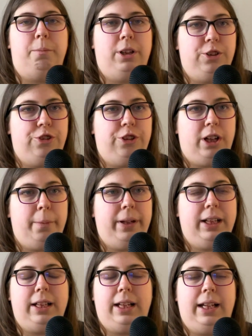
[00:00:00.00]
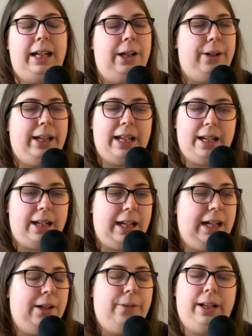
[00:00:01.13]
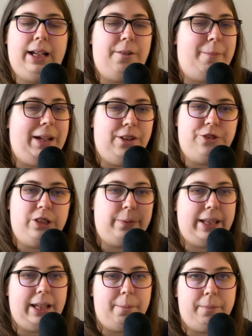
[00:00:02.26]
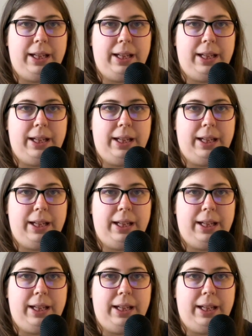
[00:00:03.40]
Prince Charming, I already ha- I already have my issues with him.